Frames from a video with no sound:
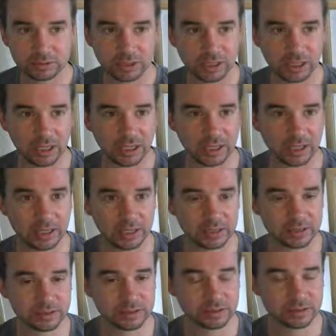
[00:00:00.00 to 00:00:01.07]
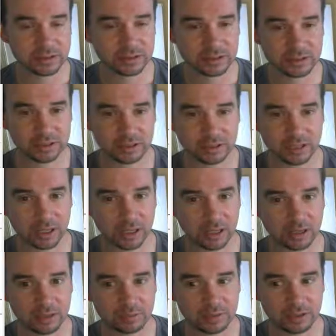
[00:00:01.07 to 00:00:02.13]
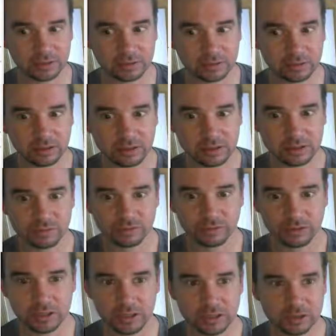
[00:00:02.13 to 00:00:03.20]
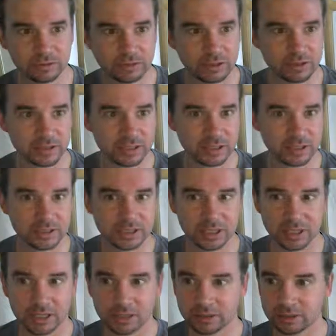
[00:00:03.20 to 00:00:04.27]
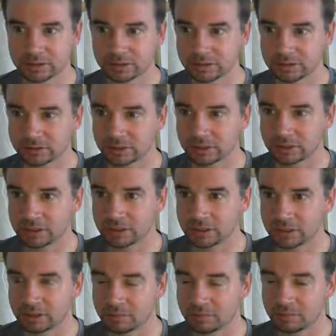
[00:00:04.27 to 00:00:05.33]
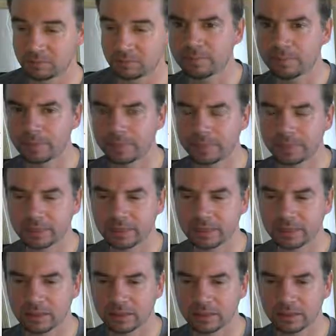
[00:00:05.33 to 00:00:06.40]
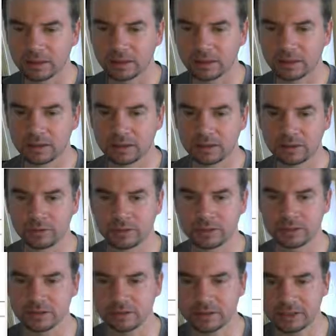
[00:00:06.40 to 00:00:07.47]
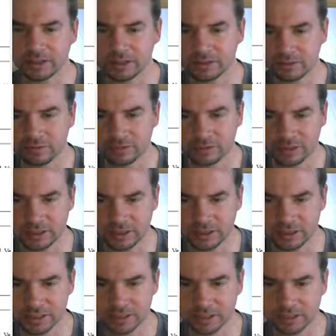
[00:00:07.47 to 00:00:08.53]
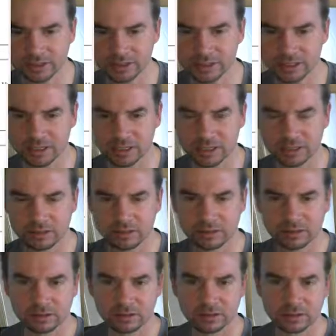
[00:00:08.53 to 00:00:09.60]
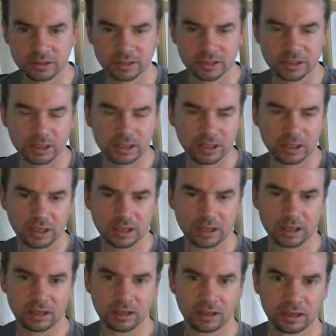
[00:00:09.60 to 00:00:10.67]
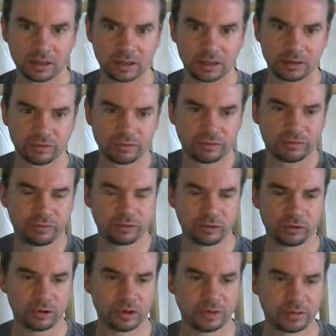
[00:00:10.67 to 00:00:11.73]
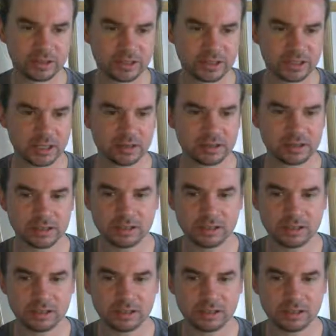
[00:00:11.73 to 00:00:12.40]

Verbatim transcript: and I mean it's free as far as I can tell um, anyway so thanks to these guys here uh, for having set this